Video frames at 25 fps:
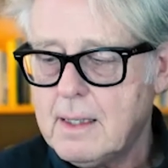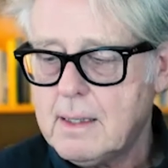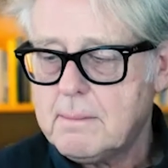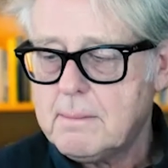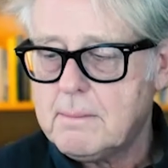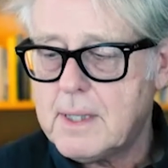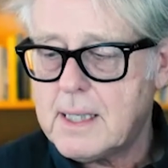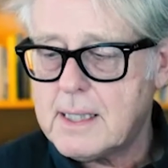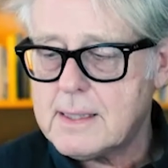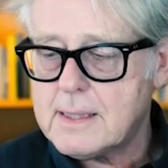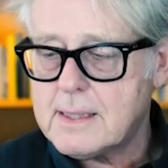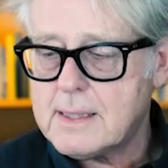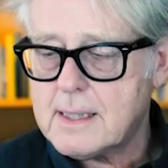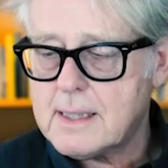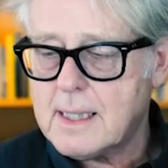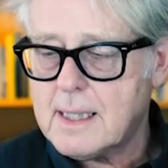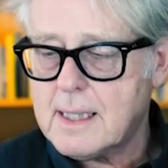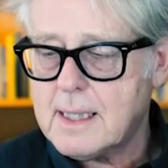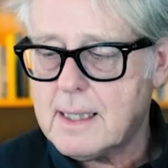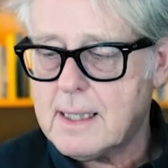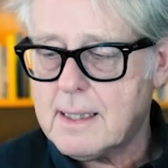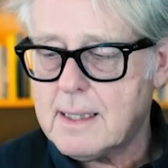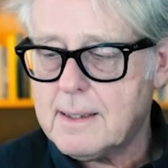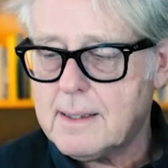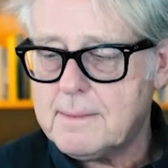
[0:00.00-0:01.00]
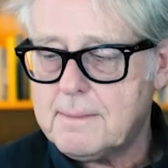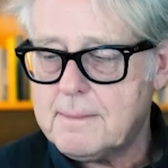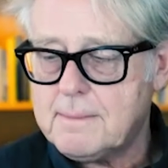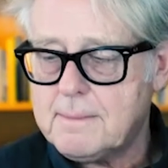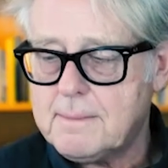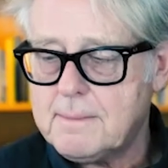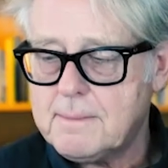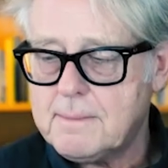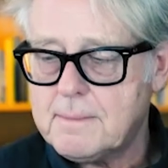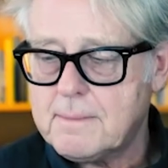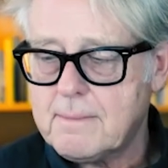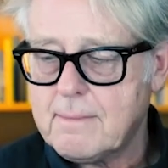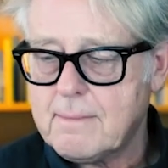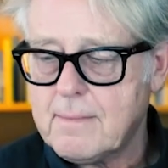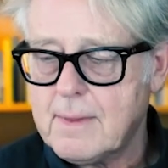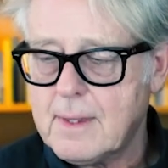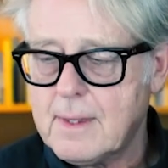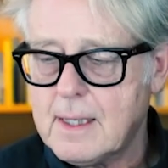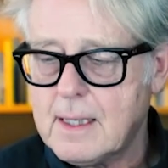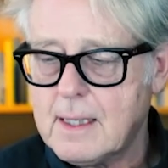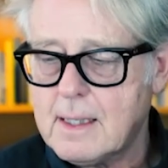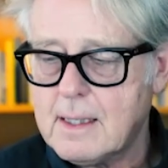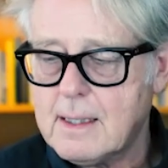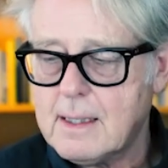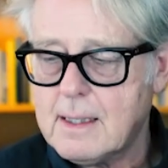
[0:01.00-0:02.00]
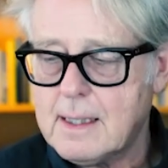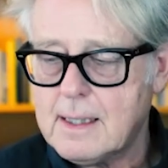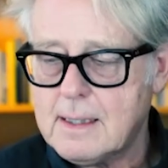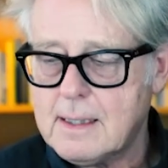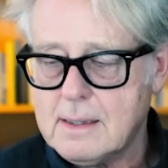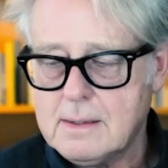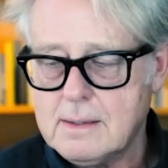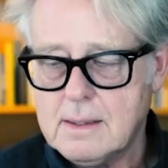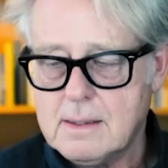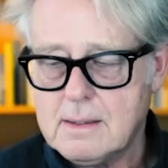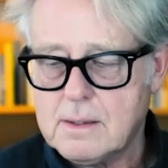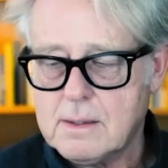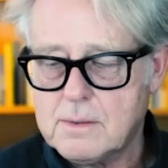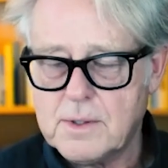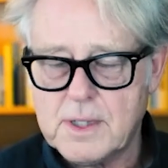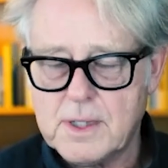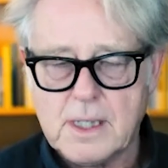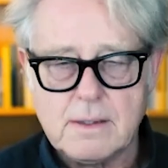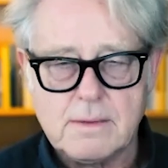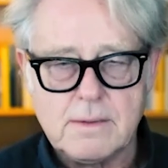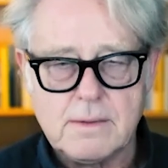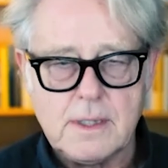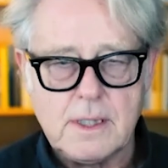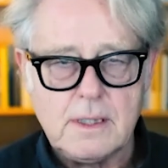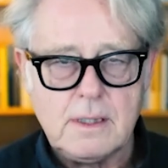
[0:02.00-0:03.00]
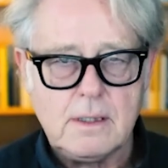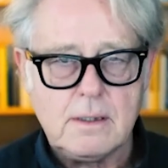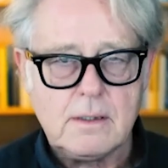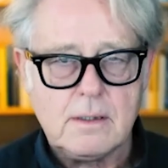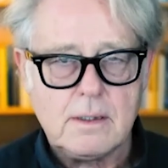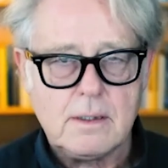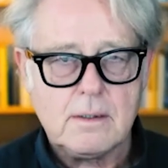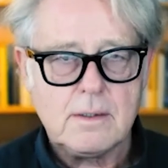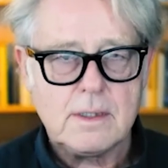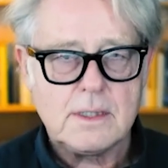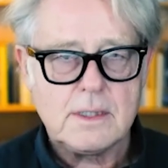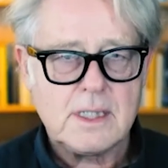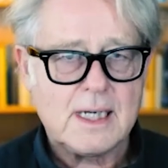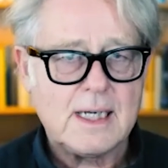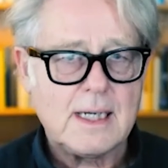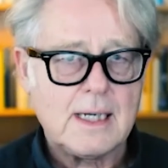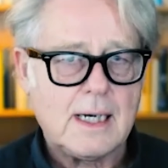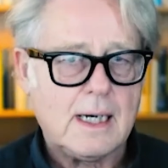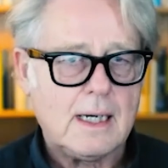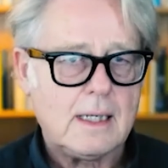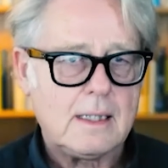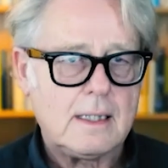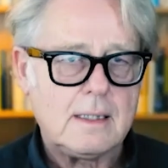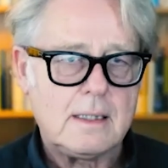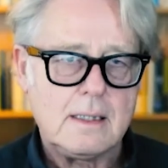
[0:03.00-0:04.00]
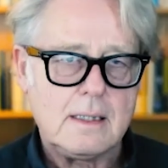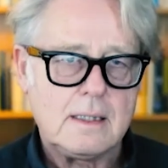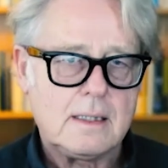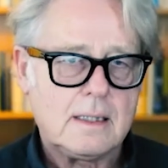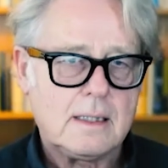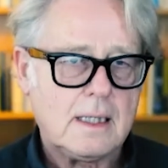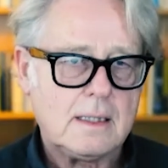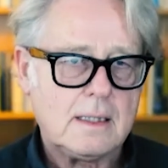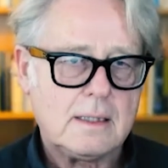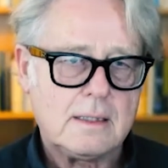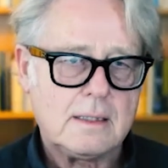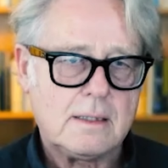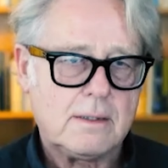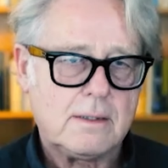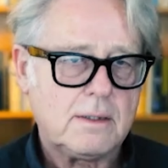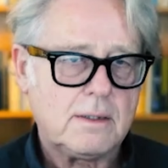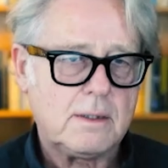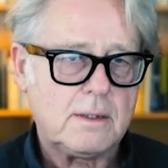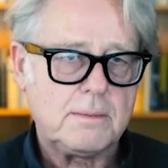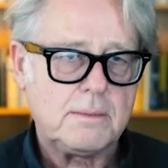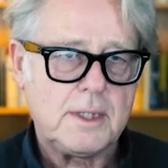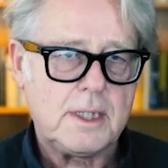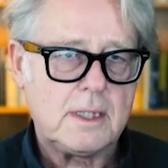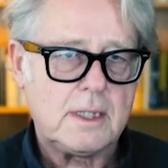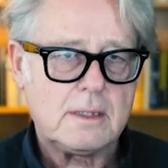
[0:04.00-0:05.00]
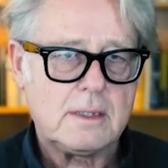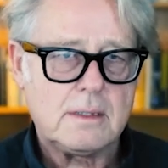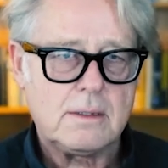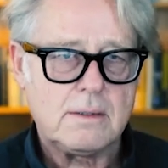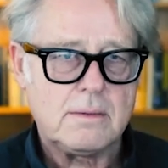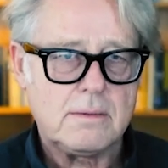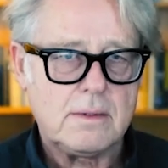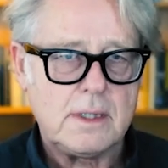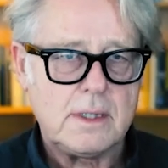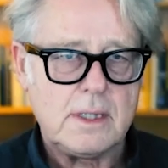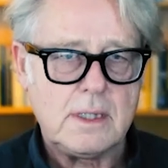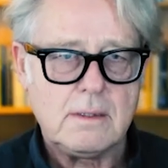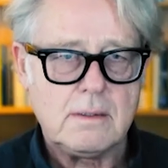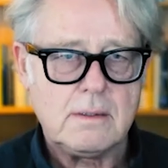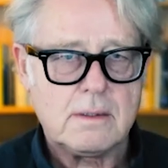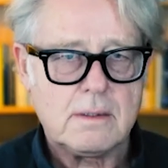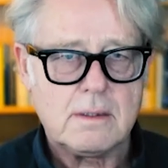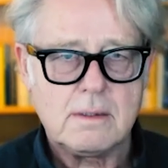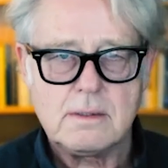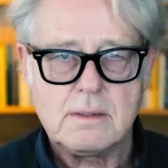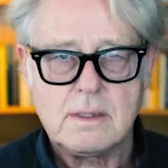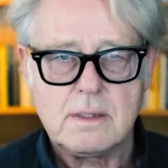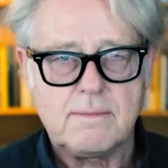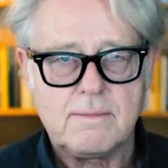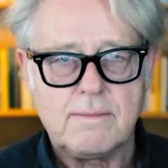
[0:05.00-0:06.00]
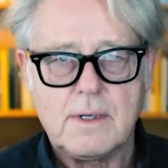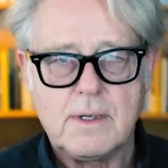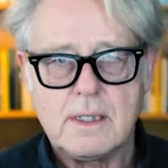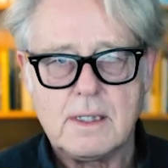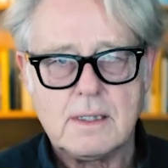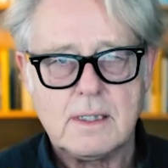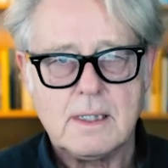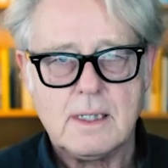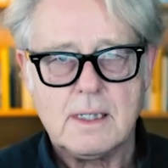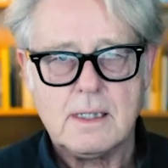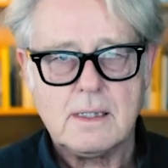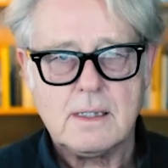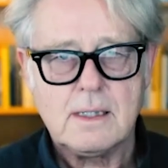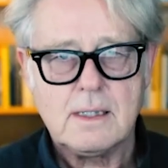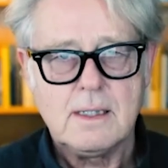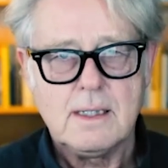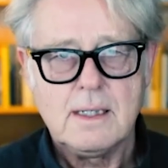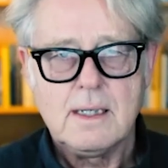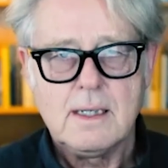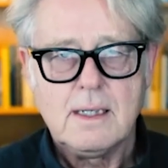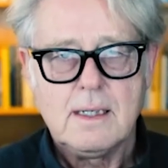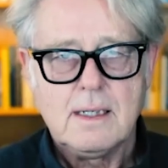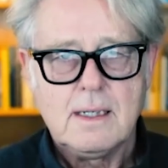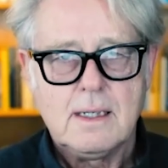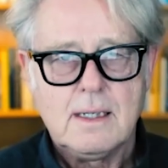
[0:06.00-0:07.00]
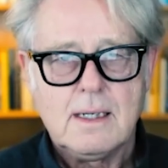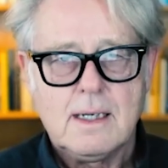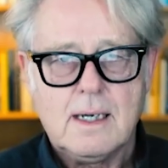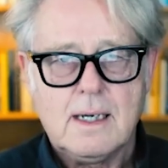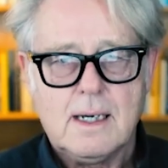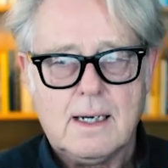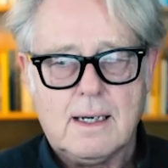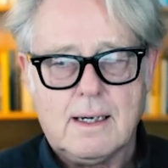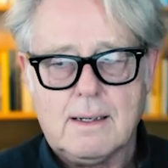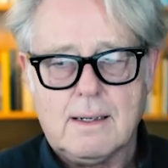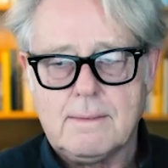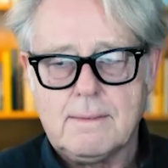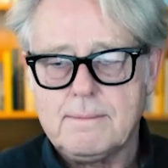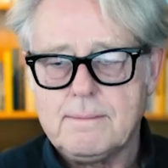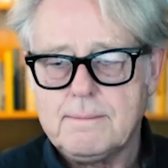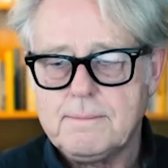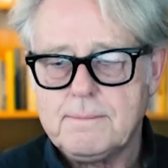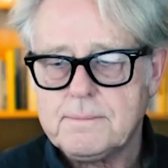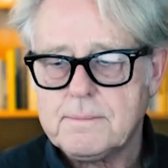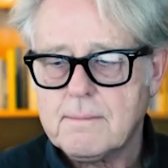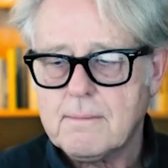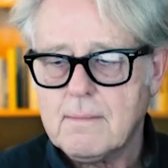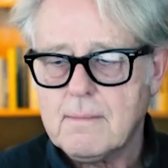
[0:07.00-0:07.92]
but um, and it's a quick read you know it's a guide it takes 30 minutes to read or something like that sure um,